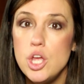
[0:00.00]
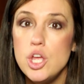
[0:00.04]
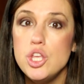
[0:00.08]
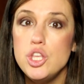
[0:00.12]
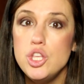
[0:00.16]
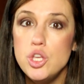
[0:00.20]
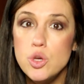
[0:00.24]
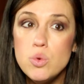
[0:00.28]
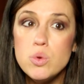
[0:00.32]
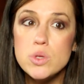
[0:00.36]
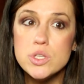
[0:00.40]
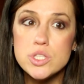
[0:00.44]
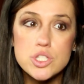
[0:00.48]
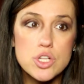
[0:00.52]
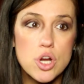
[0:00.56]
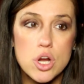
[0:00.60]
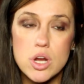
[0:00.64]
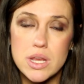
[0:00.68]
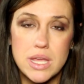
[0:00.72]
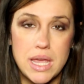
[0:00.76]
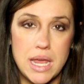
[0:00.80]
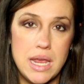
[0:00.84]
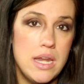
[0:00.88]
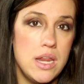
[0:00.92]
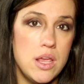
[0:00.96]
You will start
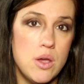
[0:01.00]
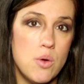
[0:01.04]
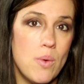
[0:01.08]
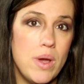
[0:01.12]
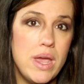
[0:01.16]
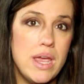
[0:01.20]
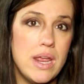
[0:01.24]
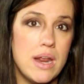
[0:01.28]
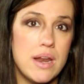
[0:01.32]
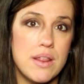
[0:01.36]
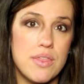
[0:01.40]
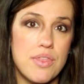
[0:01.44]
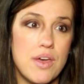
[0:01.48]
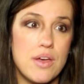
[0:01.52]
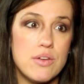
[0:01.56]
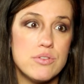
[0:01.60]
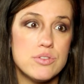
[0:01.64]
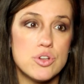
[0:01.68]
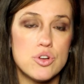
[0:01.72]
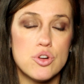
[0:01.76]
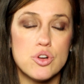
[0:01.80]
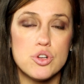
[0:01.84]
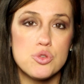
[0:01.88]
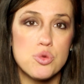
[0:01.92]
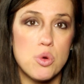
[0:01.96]
gaining weight at
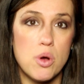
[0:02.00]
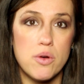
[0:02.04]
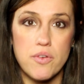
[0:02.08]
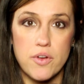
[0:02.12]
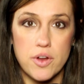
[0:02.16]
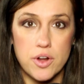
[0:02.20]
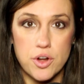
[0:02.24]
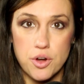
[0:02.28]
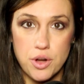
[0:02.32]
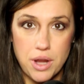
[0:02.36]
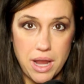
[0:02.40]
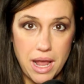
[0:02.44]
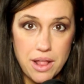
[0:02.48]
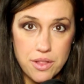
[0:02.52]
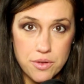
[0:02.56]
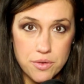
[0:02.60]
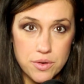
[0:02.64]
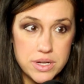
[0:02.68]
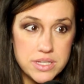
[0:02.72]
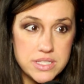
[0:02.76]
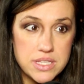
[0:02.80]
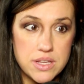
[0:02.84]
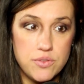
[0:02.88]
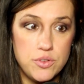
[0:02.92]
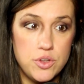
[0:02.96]
1,000 or 1,200
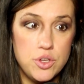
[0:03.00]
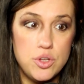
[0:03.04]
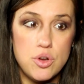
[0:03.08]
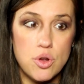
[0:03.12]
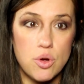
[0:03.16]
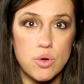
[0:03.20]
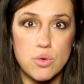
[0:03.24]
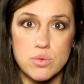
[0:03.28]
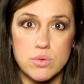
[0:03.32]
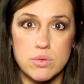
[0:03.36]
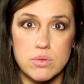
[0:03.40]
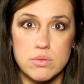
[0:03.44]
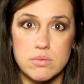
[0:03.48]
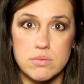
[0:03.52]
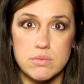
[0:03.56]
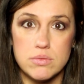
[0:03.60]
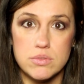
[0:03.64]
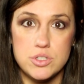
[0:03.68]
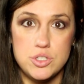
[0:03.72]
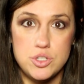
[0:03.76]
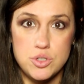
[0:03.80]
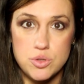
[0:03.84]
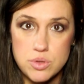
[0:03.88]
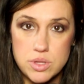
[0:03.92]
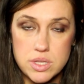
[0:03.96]
calories if you don't
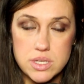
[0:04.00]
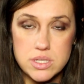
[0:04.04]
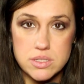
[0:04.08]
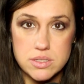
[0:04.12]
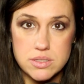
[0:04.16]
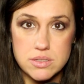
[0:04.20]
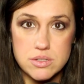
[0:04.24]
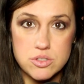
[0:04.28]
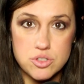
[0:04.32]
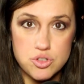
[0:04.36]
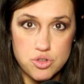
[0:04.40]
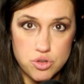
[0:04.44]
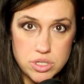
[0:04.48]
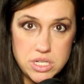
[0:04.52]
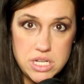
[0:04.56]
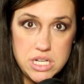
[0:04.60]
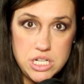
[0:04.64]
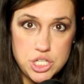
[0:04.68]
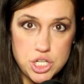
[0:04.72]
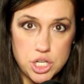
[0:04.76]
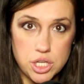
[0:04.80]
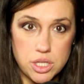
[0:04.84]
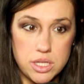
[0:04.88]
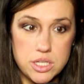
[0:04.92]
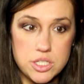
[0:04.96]
do this
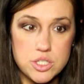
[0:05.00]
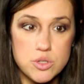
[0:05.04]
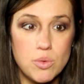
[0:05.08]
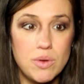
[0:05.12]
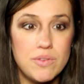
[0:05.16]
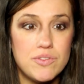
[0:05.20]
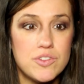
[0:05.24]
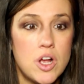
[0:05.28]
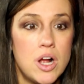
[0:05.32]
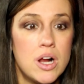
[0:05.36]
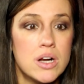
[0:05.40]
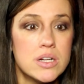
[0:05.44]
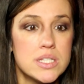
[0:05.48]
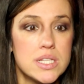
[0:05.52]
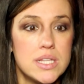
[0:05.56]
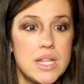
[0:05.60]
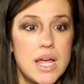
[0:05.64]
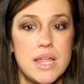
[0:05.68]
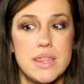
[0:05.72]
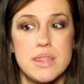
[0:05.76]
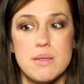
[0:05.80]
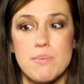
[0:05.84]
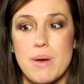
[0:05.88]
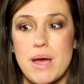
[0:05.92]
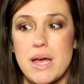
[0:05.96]
strategically. So we've talked a
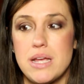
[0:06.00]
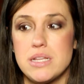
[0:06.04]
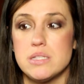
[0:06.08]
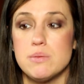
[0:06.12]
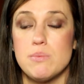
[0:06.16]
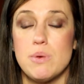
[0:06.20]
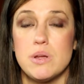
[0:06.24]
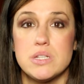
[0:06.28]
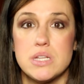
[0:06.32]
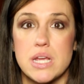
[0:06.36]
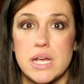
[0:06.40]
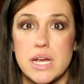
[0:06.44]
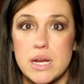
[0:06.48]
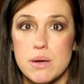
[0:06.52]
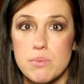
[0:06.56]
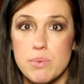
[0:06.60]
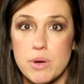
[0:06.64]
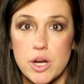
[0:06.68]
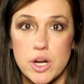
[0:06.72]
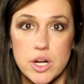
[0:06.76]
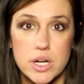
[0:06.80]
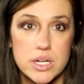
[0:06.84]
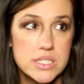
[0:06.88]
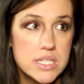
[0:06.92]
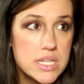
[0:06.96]
lot in the past about diet
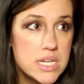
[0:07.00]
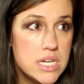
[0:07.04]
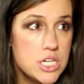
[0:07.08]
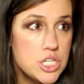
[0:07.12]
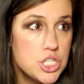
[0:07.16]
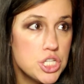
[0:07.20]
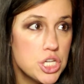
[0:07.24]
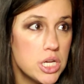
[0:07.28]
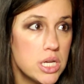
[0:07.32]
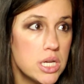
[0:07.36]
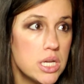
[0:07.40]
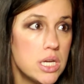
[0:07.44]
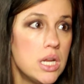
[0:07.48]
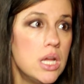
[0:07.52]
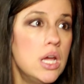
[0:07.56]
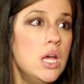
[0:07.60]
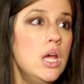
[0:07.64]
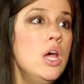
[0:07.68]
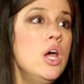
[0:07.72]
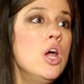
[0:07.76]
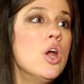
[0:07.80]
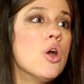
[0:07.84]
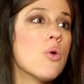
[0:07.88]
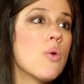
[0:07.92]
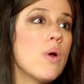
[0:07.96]
periodization,
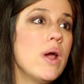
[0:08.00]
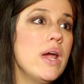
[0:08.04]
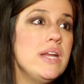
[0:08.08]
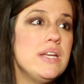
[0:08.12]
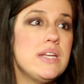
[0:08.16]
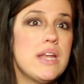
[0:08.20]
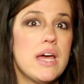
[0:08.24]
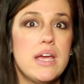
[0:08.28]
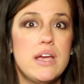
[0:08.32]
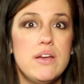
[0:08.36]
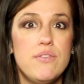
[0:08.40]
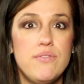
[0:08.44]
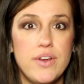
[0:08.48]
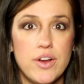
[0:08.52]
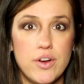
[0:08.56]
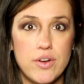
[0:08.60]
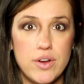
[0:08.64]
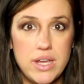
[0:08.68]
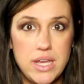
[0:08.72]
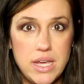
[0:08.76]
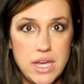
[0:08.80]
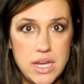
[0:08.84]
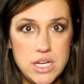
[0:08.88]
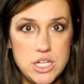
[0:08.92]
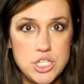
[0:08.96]
right? Diet
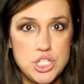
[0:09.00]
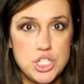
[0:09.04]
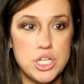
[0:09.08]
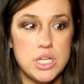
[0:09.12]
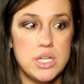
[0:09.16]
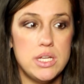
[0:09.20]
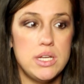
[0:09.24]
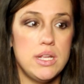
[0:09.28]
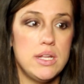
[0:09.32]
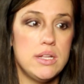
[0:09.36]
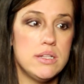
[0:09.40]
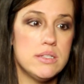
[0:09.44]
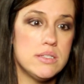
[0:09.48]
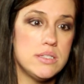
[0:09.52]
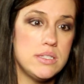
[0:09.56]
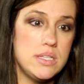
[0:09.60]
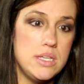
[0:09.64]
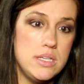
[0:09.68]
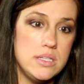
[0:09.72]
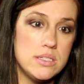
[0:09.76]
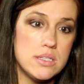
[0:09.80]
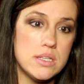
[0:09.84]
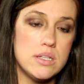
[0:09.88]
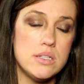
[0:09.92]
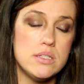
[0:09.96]
variation in
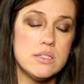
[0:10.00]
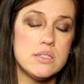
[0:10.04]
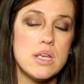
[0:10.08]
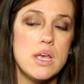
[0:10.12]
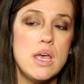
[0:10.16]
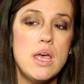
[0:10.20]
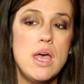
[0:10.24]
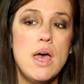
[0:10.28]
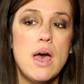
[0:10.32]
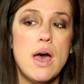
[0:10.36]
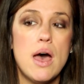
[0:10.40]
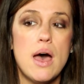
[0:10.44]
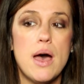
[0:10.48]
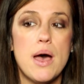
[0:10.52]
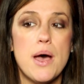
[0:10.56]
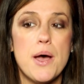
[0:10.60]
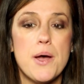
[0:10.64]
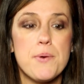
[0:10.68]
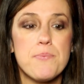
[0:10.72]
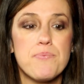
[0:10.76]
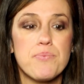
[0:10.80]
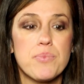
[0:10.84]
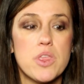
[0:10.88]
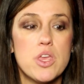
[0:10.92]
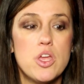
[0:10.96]
seasons,
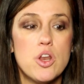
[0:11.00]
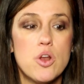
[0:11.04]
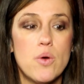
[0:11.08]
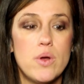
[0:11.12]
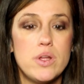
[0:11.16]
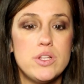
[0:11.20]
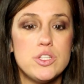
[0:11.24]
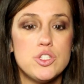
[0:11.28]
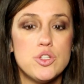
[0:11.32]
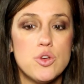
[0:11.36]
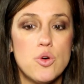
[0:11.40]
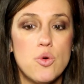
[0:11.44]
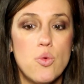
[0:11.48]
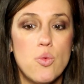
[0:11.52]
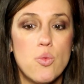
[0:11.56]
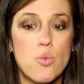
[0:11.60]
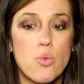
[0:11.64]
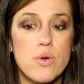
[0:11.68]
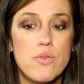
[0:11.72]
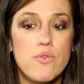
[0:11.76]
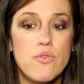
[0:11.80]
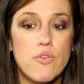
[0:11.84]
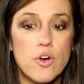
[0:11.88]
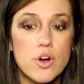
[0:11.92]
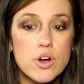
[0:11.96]
and so
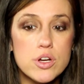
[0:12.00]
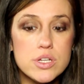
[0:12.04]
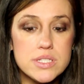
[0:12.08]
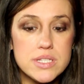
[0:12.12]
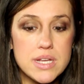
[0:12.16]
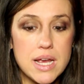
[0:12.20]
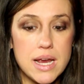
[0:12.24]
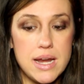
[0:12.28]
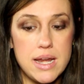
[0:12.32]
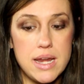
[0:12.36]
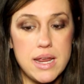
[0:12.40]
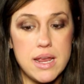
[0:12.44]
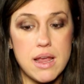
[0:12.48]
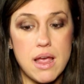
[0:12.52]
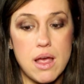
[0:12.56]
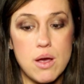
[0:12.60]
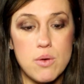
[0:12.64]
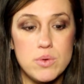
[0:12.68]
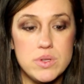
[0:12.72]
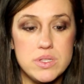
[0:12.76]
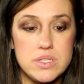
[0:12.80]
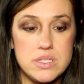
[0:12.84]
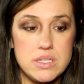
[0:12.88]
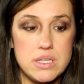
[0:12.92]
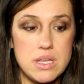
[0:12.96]
reverse dieting, I
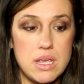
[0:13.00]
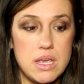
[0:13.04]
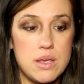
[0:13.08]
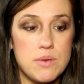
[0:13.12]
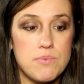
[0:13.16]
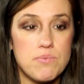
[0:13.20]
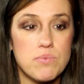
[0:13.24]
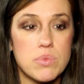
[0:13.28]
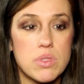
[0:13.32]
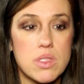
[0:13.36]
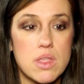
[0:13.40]
would say,